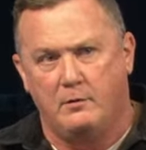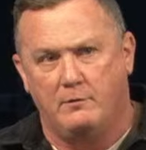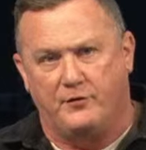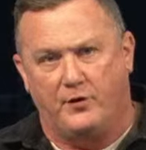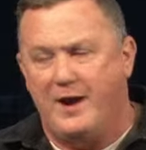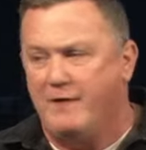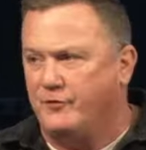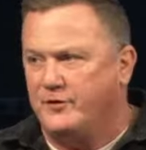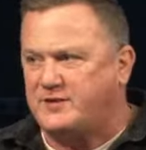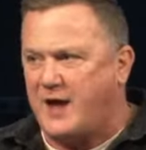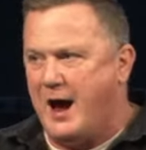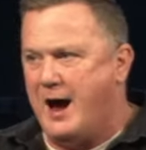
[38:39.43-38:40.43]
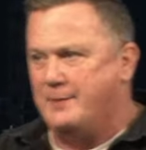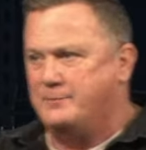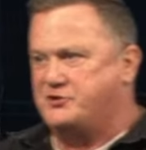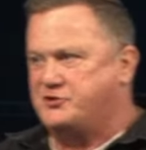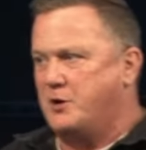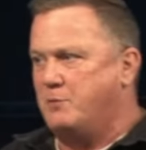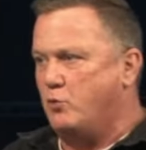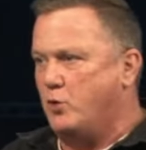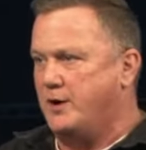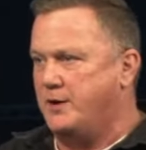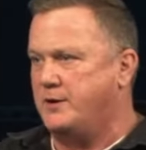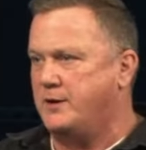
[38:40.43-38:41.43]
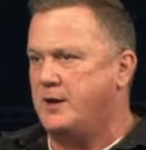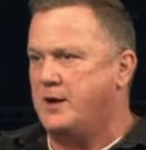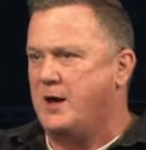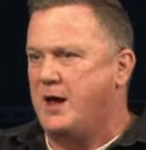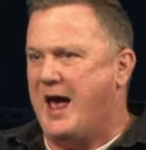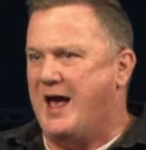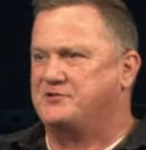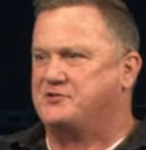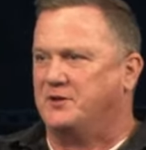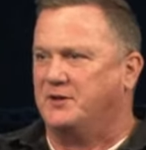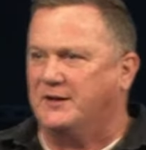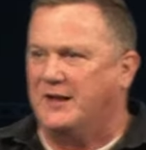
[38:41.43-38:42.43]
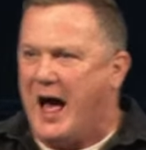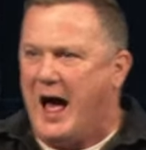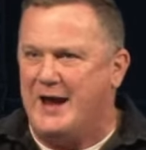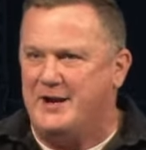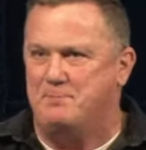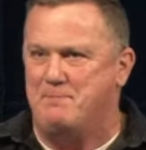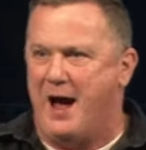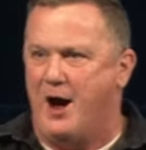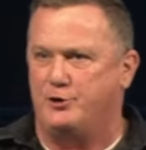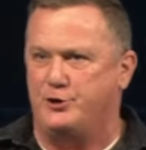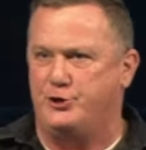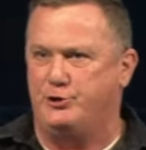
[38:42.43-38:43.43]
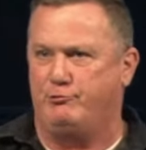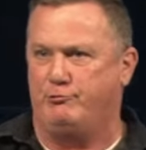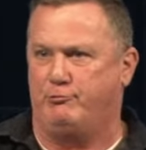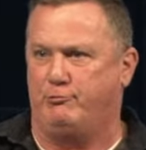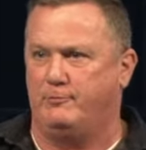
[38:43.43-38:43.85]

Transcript: for every time someone has lied about you